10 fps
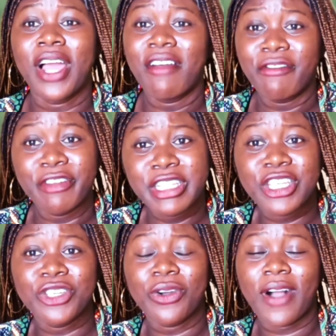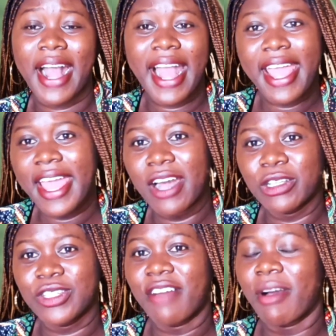you have written your
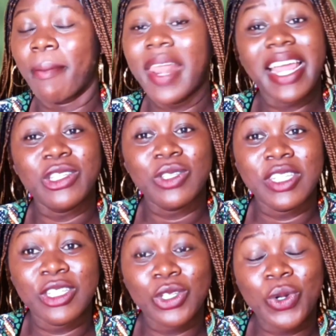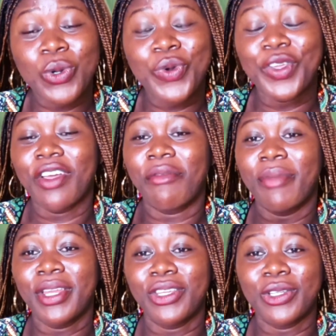IELTS, you have applied to the school, you
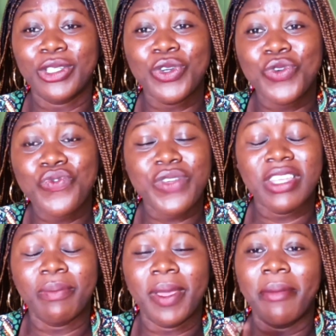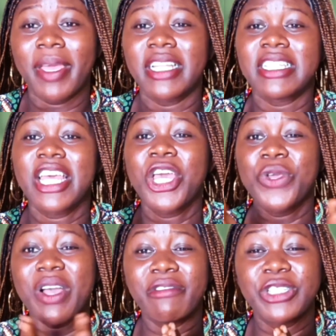have made your school fees payments,
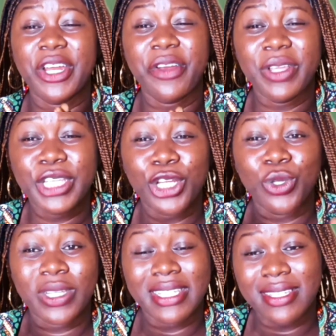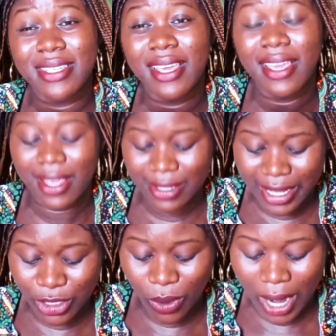you have generated your CAS,
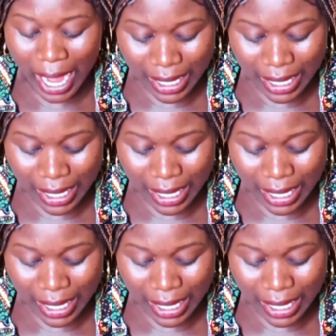that's your